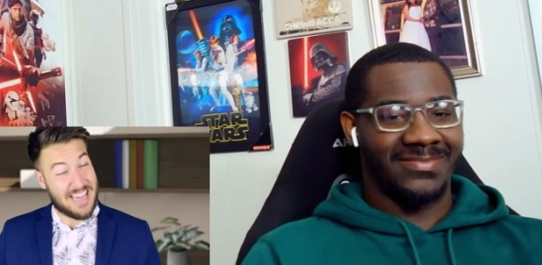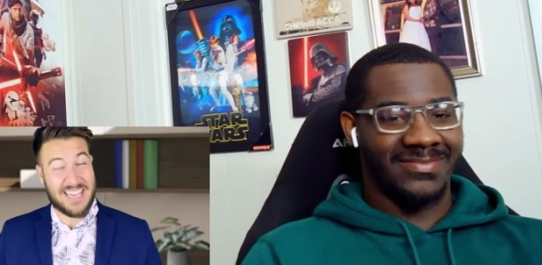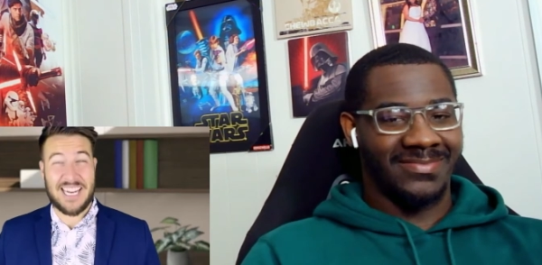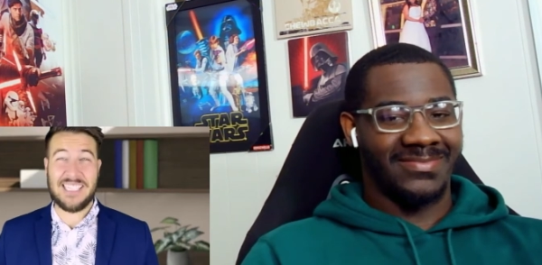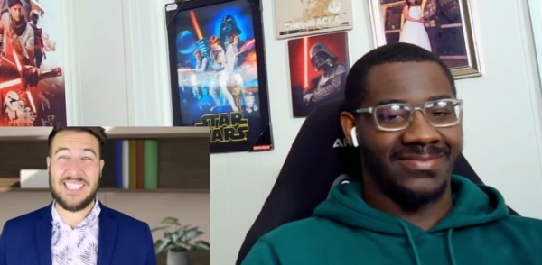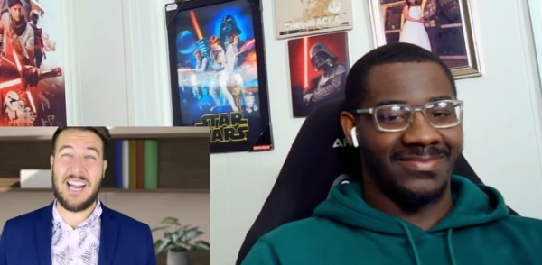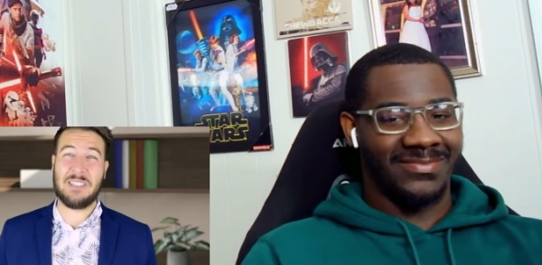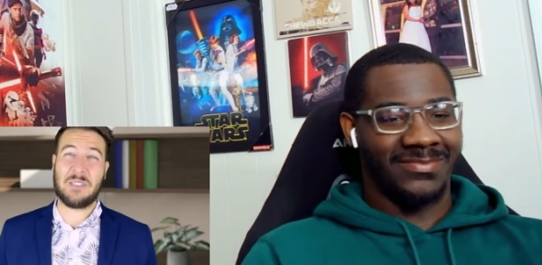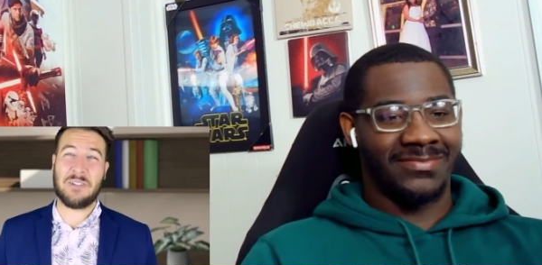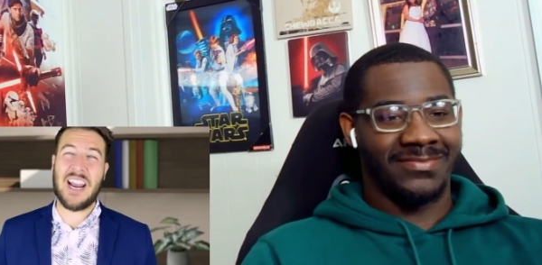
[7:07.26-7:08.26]
Speaker 1: I think it
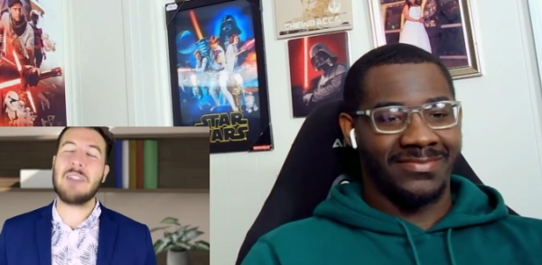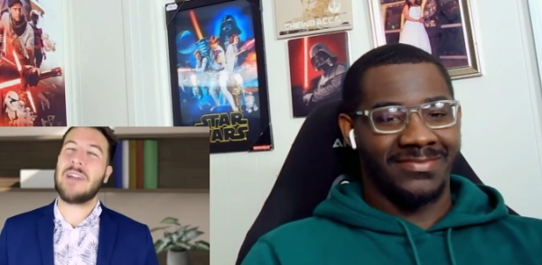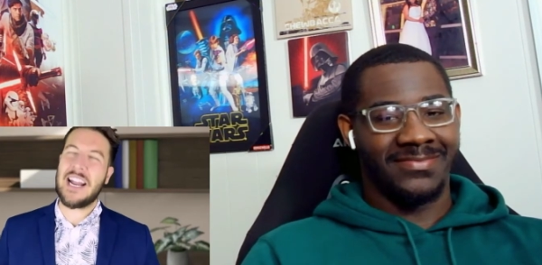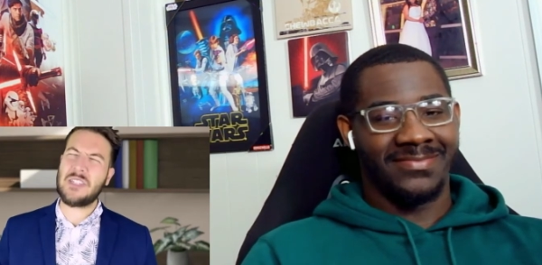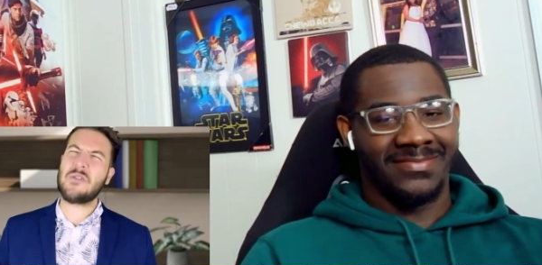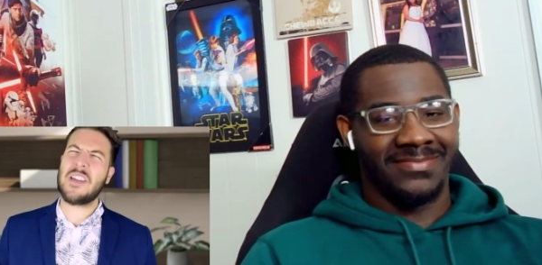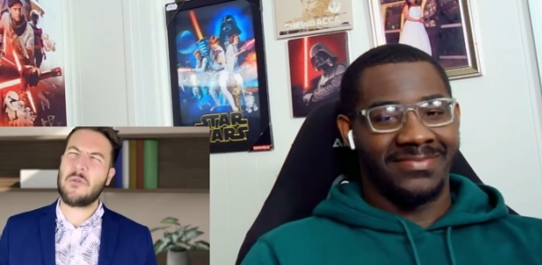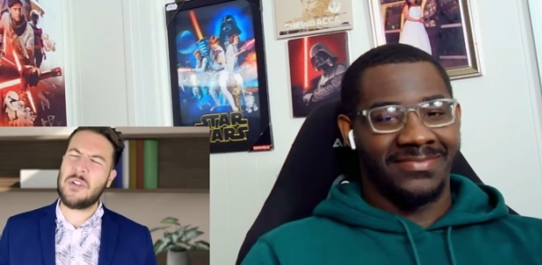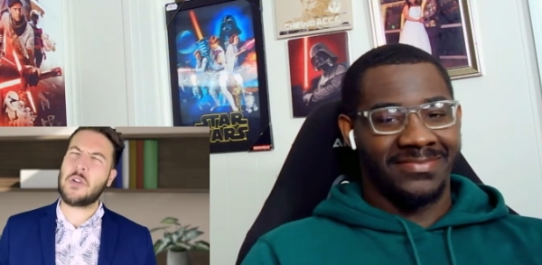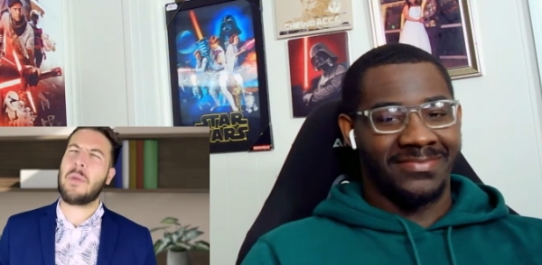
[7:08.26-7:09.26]
sounds great, but I do
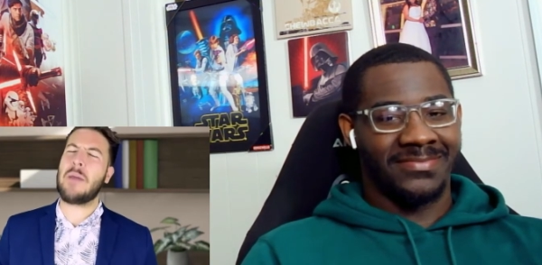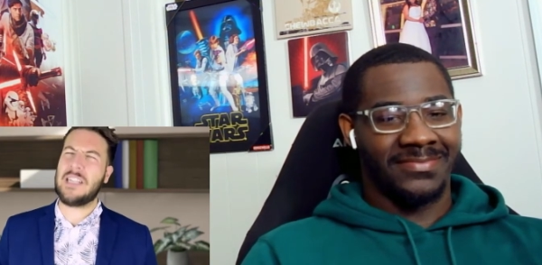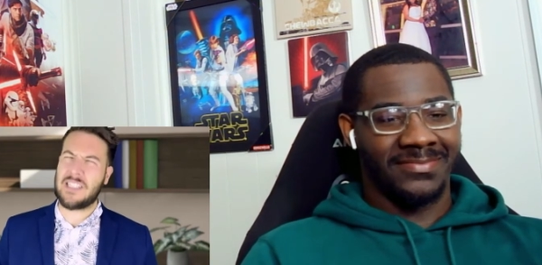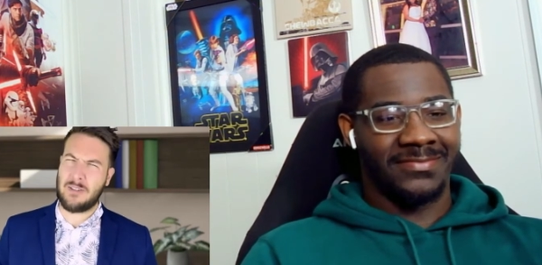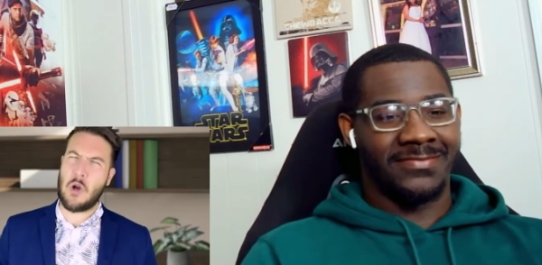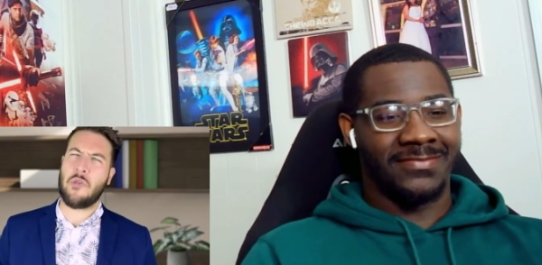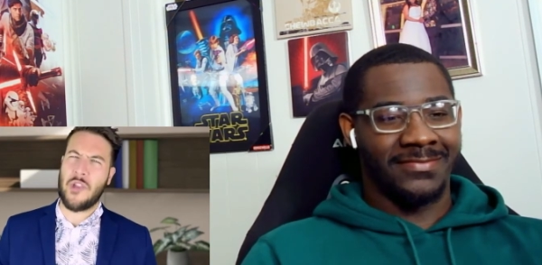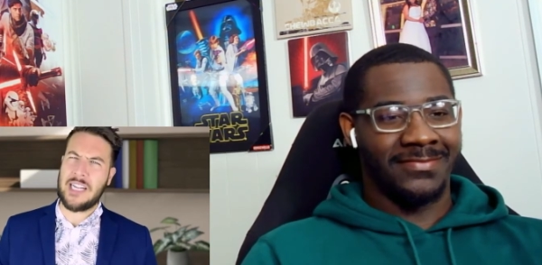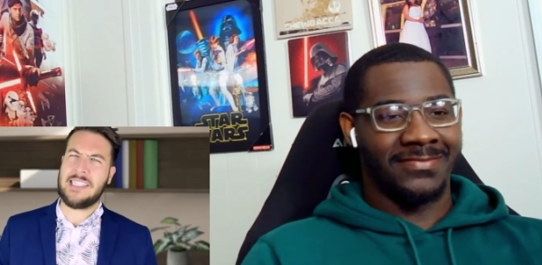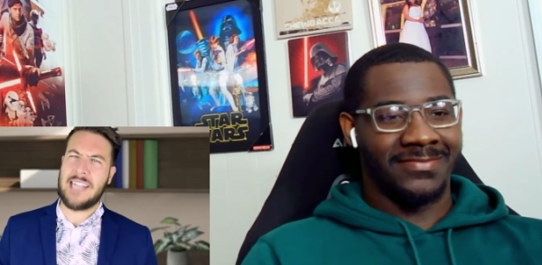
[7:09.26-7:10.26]
think we should maybe slow
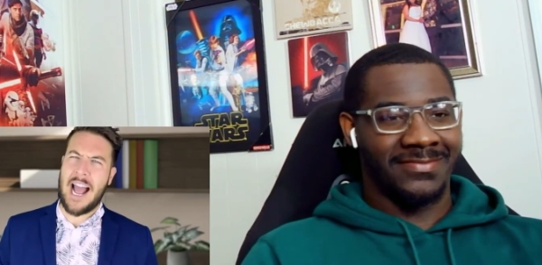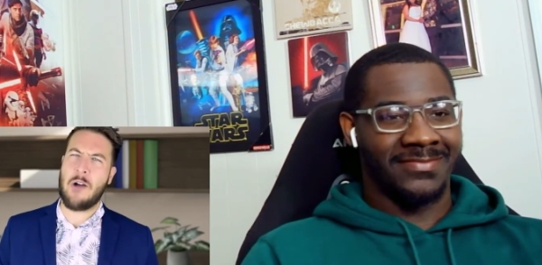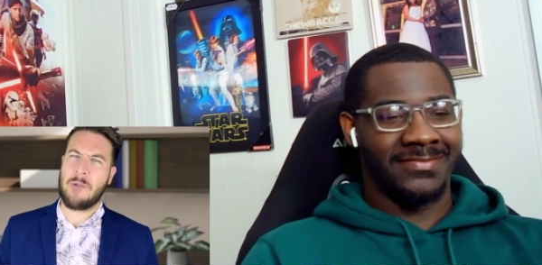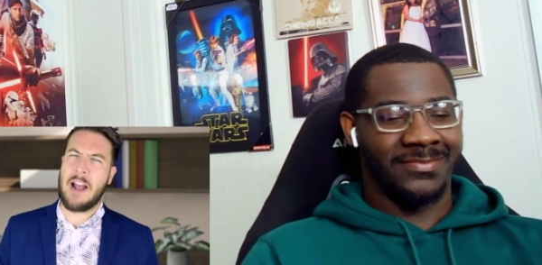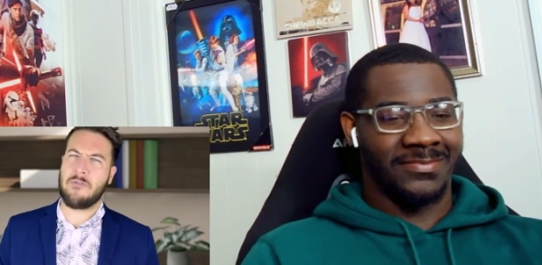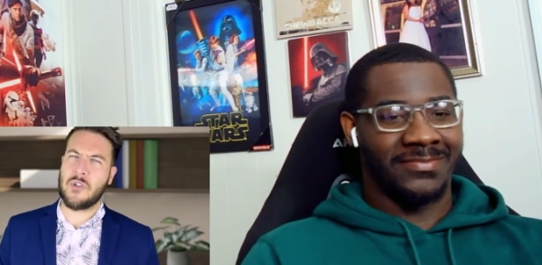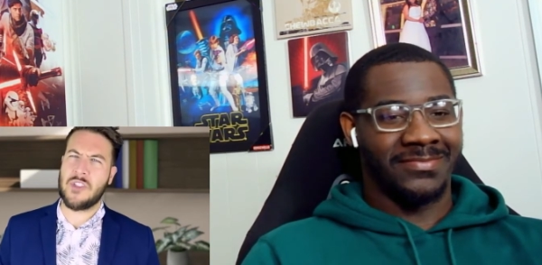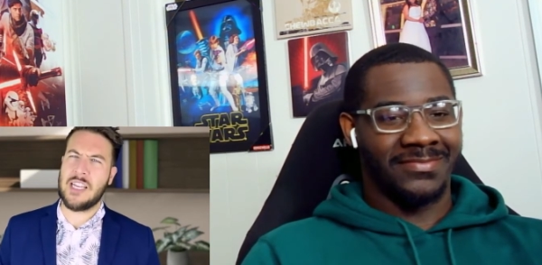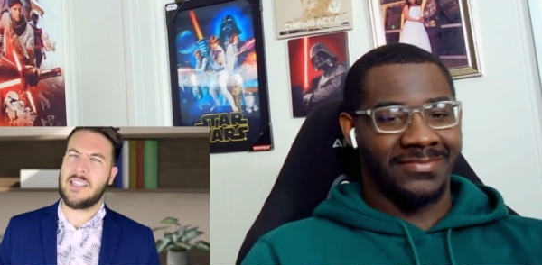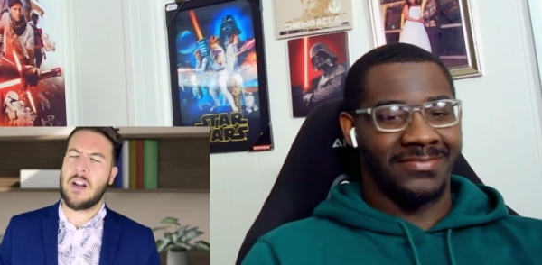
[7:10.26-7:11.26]
things down after
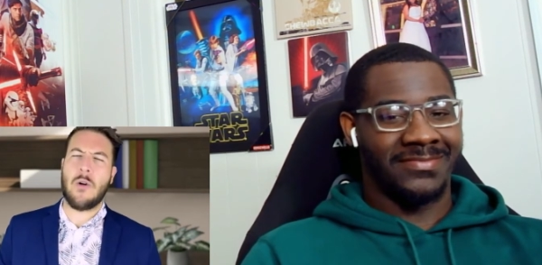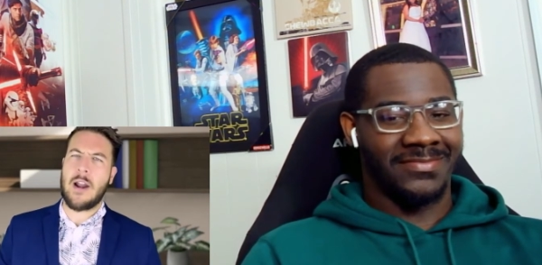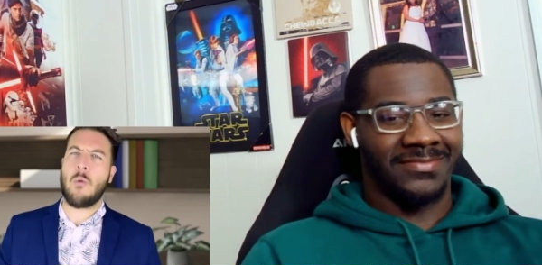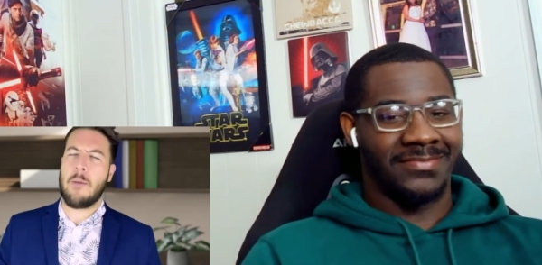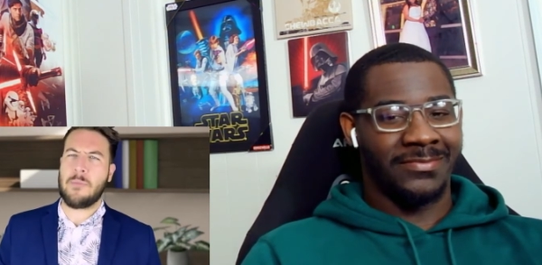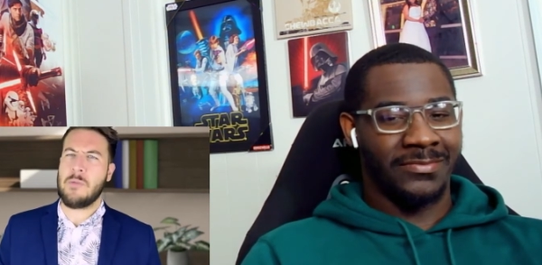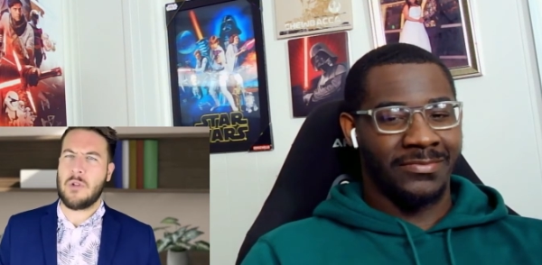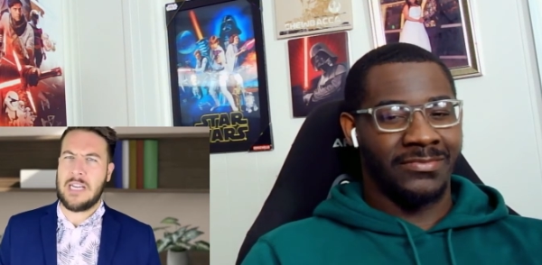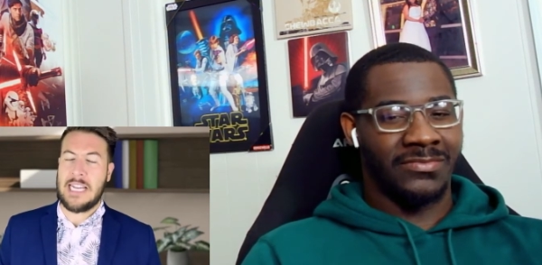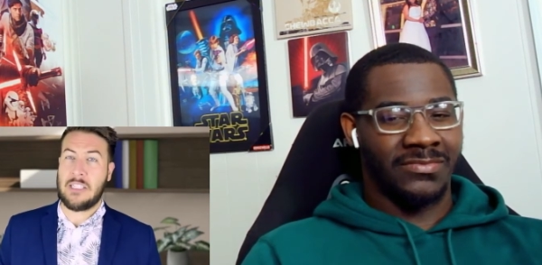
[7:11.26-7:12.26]
this. You know, I don't want
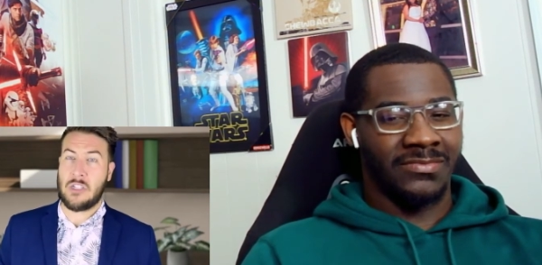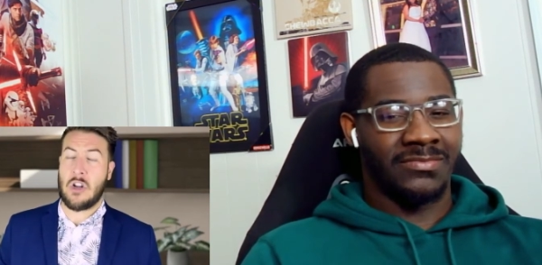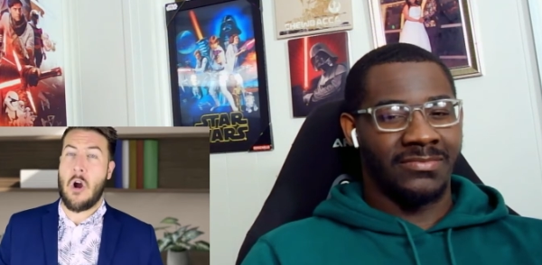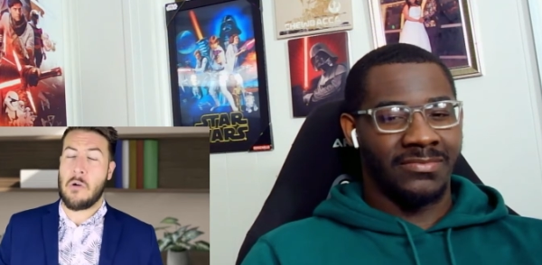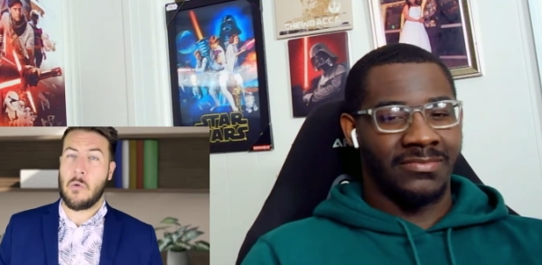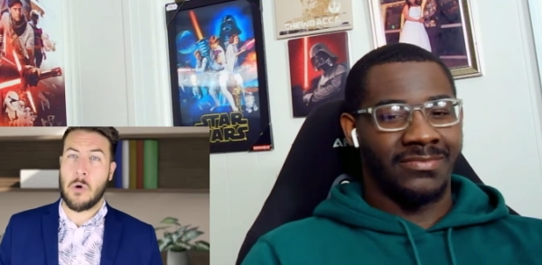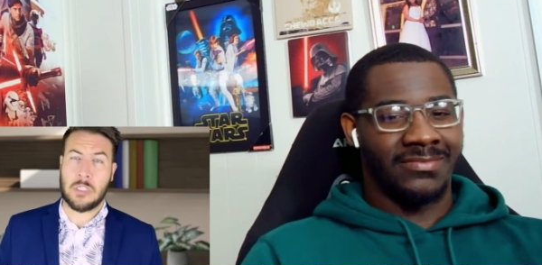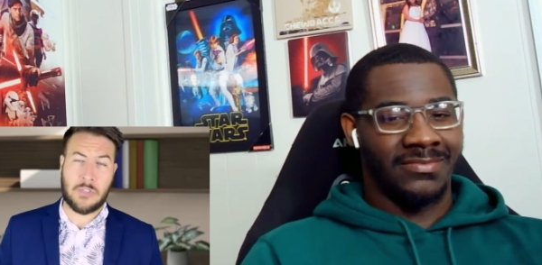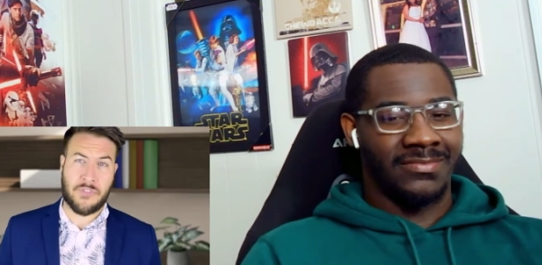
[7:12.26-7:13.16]
people to get Star Wars